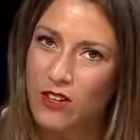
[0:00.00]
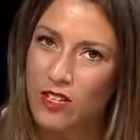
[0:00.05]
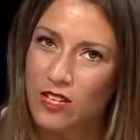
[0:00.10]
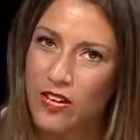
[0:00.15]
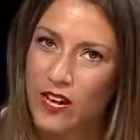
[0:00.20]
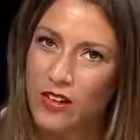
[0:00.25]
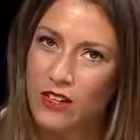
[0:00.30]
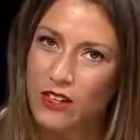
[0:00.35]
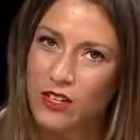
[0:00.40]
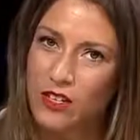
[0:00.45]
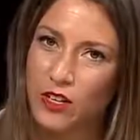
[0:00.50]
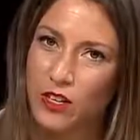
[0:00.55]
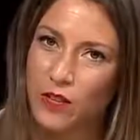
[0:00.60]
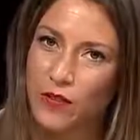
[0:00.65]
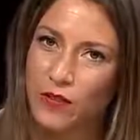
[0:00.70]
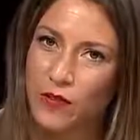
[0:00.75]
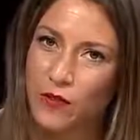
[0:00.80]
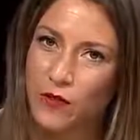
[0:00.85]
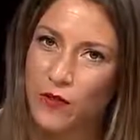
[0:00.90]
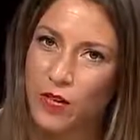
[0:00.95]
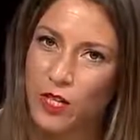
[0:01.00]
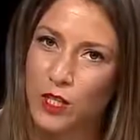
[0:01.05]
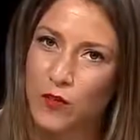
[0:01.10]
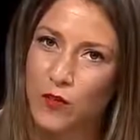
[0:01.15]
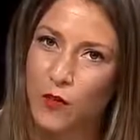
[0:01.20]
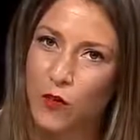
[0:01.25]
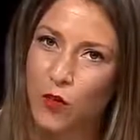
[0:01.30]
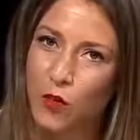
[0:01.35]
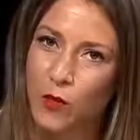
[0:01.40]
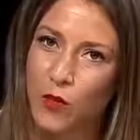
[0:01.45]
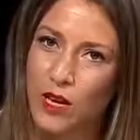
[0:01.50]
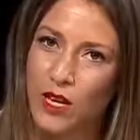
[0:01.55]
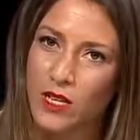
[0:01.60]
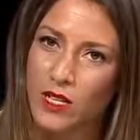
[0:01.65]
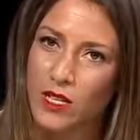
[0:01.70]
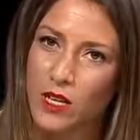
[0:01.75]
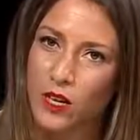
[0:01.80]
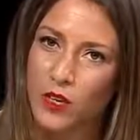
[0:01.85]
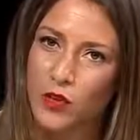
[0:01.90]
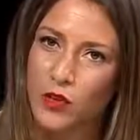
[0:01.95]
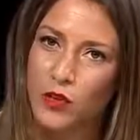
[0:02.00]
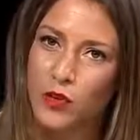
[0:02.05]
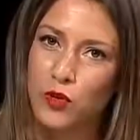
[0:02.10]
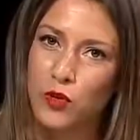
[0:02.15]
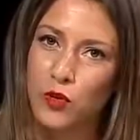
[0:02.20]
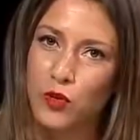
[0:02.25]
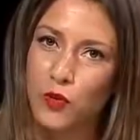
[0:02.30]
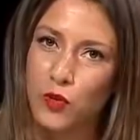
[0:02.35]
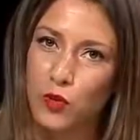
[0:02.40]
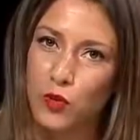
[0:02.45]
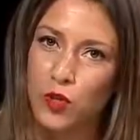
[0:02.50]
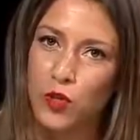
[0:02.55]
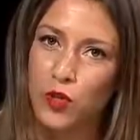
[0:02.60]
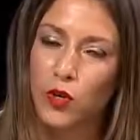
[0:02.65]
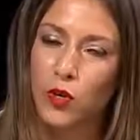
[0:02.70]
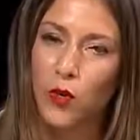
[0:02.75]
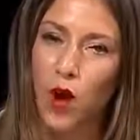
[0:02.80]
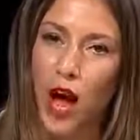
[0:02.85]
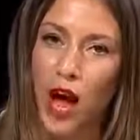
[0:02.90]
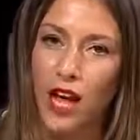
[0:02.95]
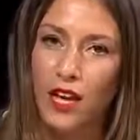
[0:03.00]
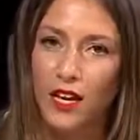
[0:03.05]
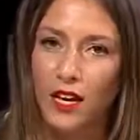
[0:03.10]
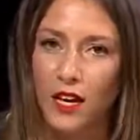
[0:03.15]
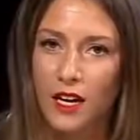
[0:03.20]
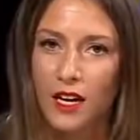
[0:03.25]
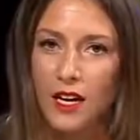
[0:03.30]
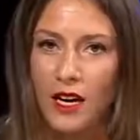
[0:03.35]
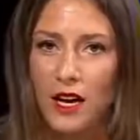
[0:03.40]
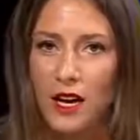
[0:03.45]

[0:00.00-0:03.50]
go to Editor of Defence Forum India, Yusuf Unjwala.